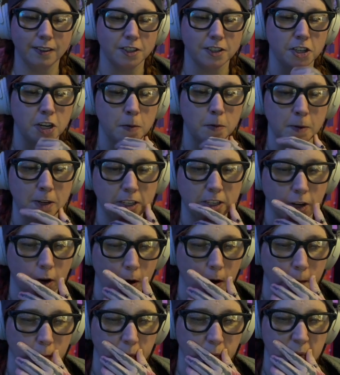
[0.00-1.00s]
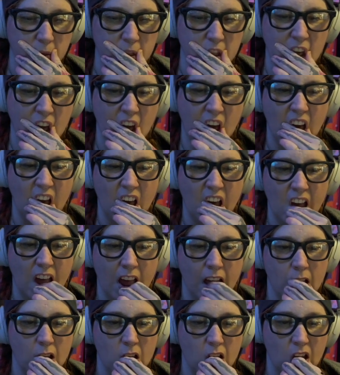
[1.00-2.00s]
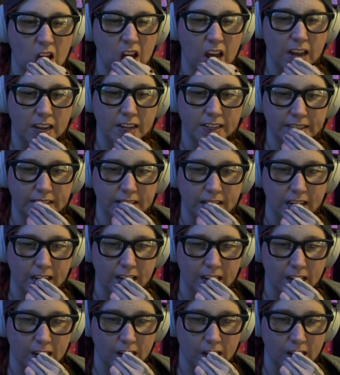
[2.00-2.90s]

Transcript: Cheap as dirt. Let's see.